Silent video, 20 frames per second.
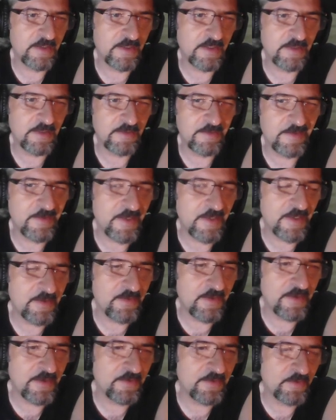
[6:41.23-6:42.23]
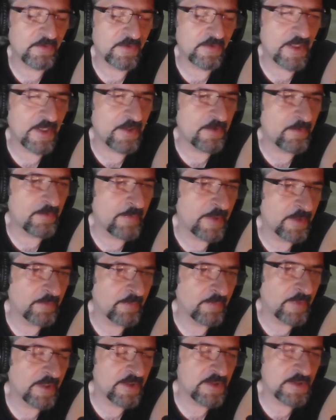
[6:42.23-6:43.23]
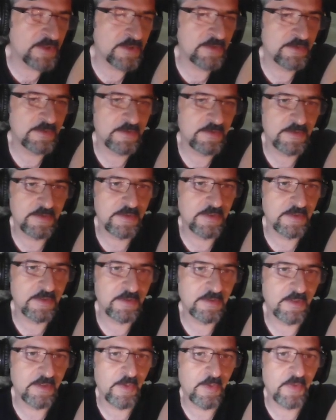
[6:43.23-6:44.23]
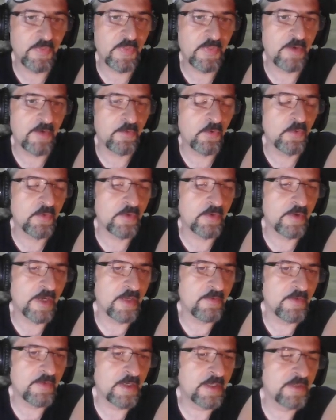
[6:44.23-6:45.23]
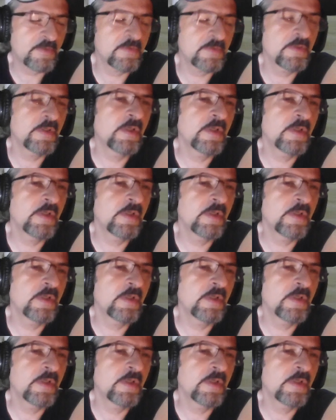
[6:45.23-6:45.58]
They don't care about much about their own graveyard.